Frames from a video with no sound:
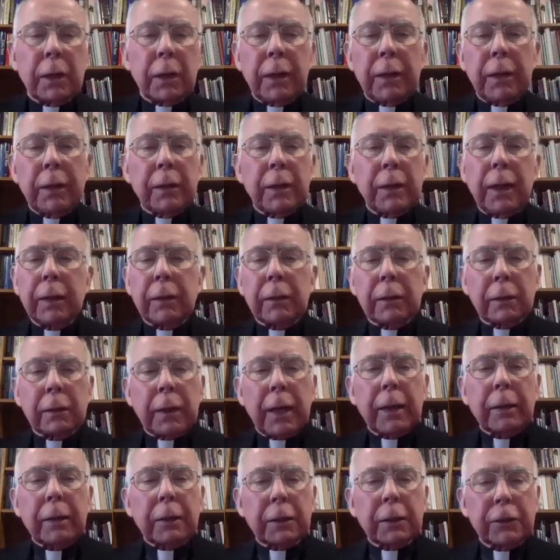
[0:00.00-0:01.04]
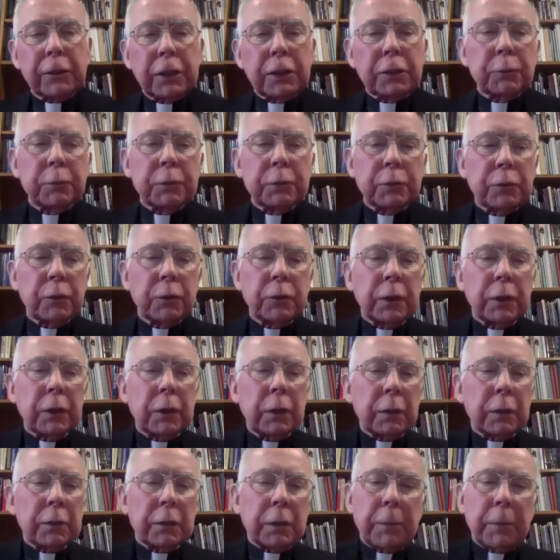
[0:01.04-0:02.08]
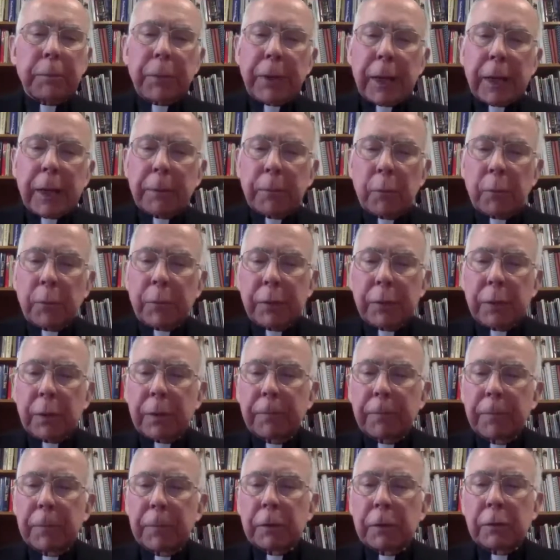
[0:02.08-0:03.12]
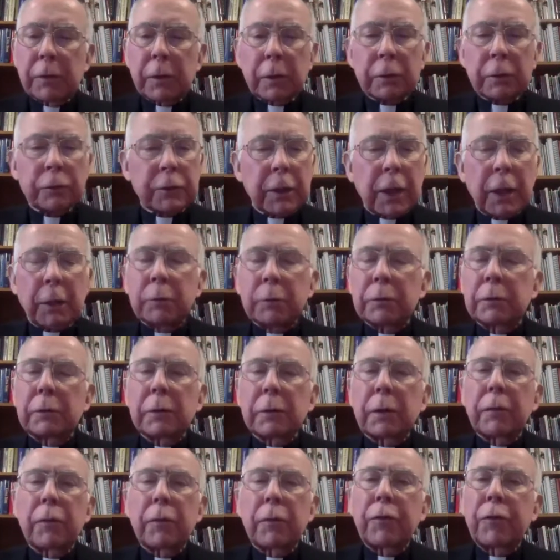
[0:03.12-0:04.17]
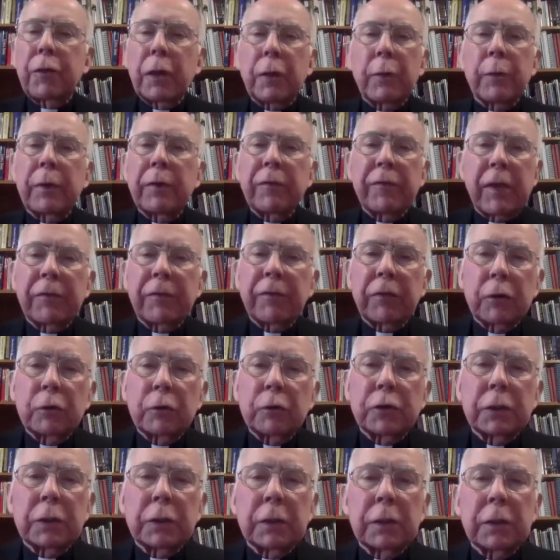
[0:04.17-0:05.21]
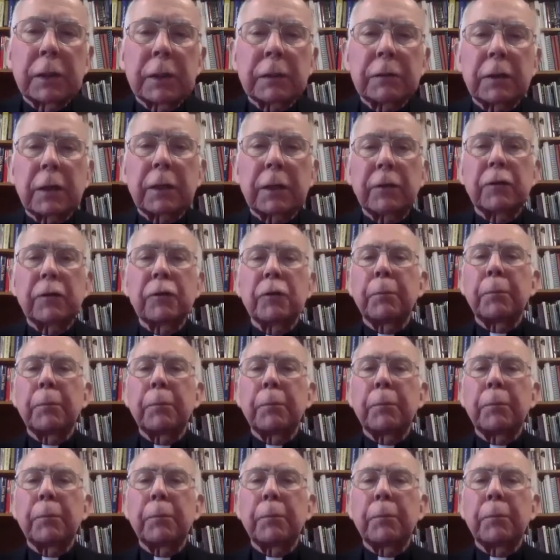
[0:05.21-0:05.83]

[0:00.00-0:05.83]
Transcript: Any Catholic teacher was certainly compatible with Charles Darwin's theory of evolution and things like this.